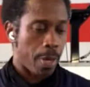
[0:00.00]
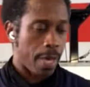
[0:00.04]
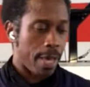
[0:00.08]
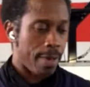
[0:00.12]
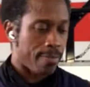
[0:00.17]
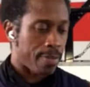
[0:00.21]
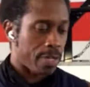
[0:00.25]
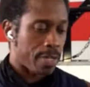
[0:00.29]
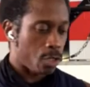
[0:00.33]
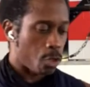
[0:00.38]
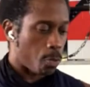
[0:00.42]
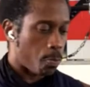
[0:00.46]

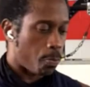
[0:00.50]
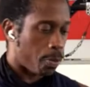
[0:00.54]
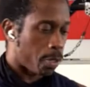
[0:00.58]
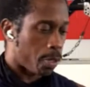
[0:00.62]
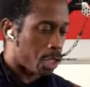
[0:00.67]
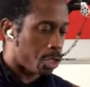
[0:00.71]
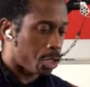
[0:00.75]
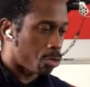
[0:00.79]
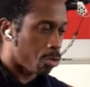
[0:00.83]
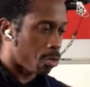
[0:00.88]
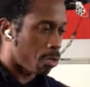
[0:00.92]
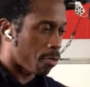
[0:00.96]
Pivot, you
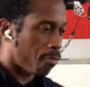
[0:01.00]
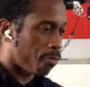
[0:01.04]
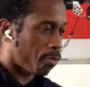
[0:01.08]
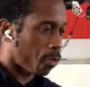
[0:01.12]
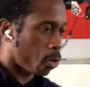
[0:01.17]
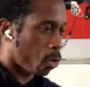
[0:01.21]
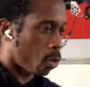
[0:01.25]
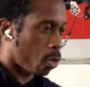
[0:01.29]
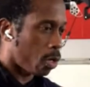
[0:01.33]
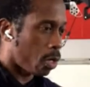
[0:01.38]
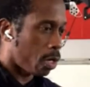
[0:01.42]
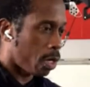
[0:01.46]
push through the
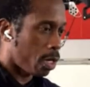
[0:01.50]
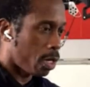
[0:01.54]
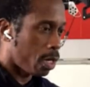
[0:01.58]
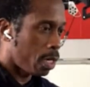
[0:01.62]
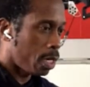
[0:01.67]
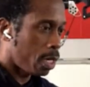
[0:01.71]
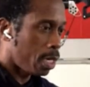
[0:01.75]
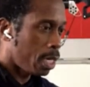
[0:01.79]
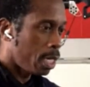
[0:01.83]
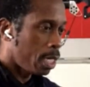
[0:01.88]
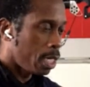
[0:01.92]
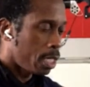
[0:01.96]
floor,
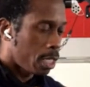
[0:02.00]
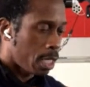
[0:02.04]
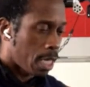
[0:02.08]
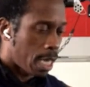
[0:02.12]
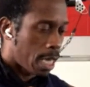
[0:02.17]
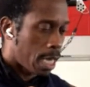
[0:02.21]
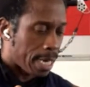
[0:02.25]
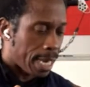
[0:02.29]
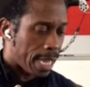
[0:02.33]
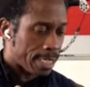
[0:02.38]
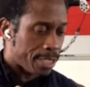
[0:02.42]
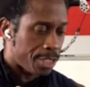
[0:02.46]

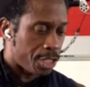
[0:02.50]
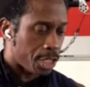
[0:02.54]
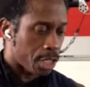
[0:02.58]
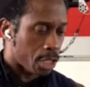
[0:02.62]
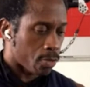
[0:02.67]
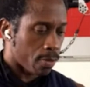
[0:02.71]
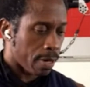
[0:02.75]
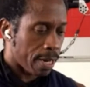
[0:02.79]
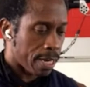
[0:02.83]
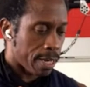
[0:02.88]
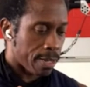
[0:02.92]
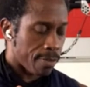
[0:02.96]
and that's
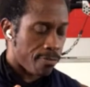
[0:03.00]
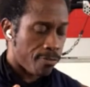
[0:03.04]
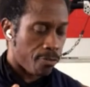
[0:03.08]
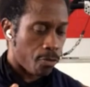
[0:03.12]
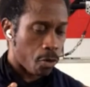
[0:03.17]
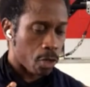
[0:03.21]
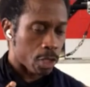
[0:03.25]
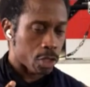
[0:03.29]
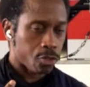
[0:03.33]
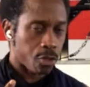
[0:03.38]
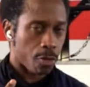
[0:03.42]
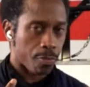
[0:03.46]
generating
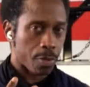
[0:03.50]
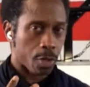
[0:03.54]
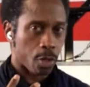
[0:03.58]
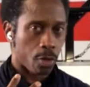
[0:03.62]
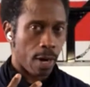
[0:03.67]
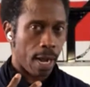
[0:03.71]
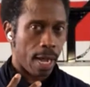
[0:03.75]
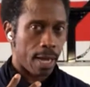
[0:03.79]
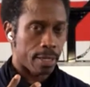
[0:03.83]
force from the